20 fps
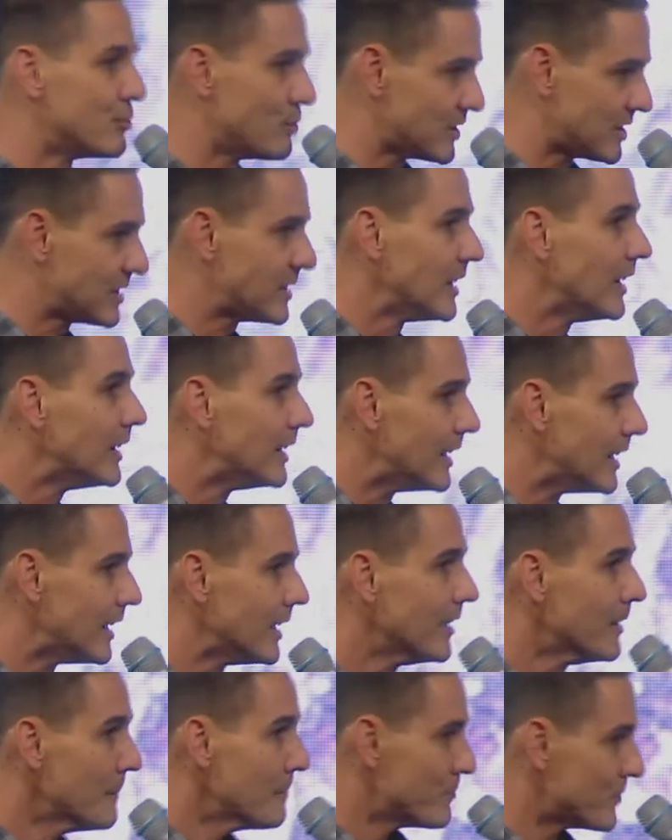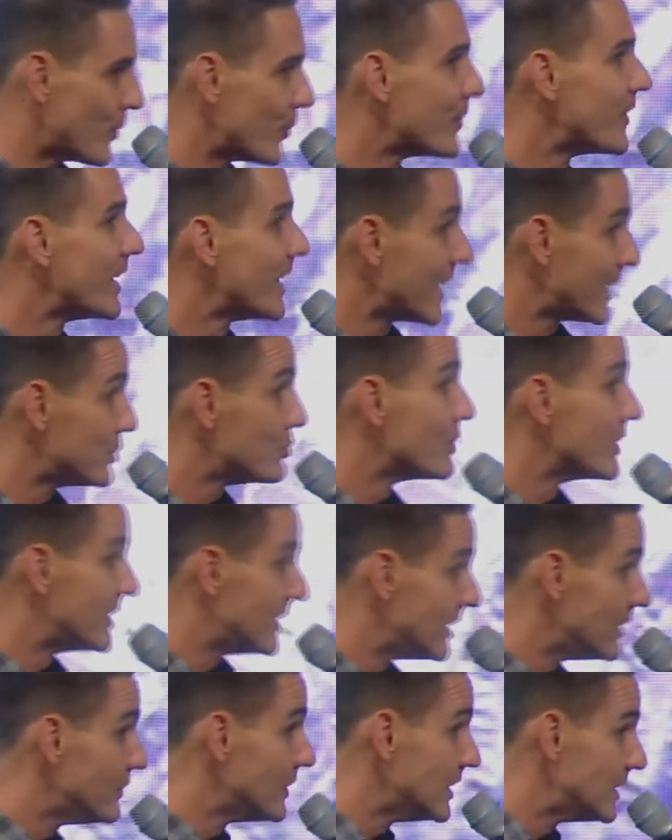you a CD, or they'd hand you a
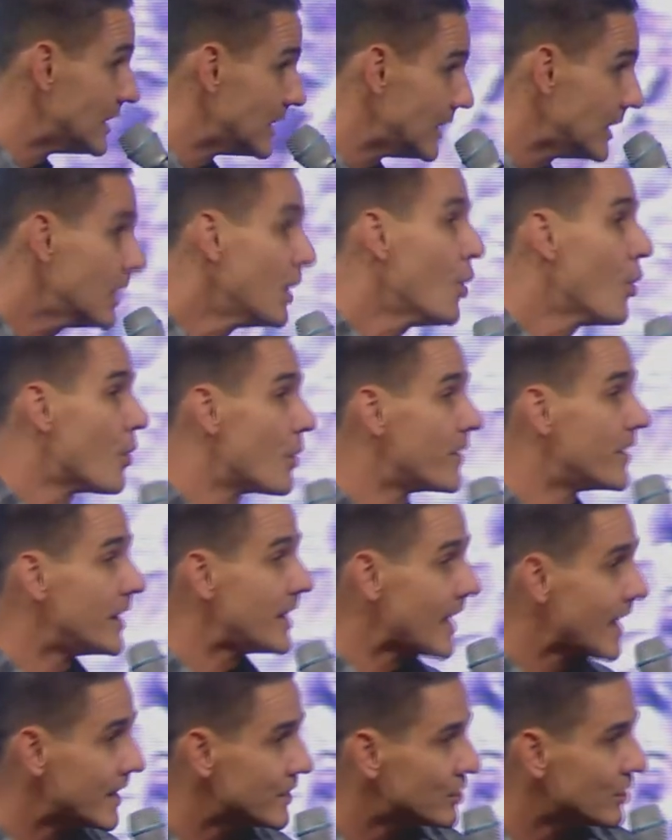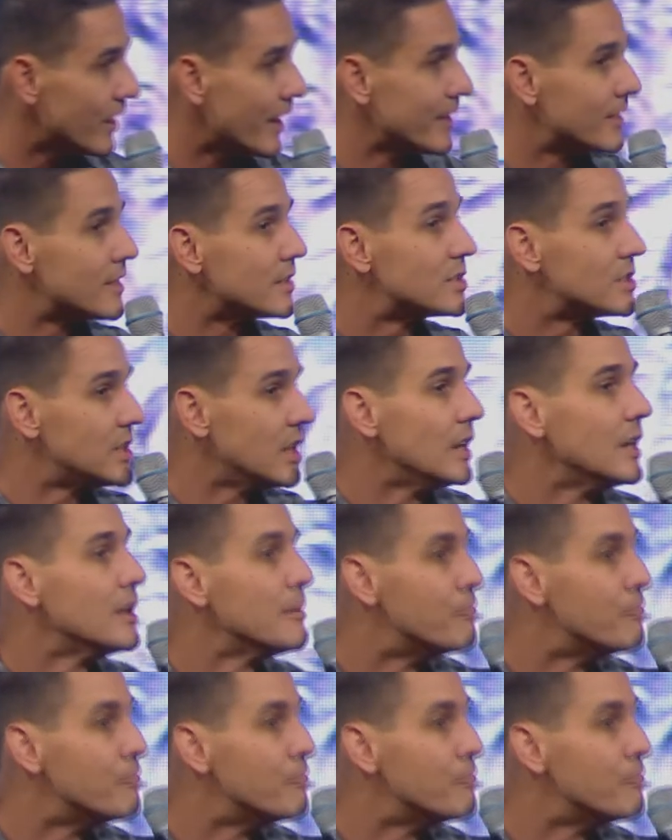DVD, or they'd hand you like the CD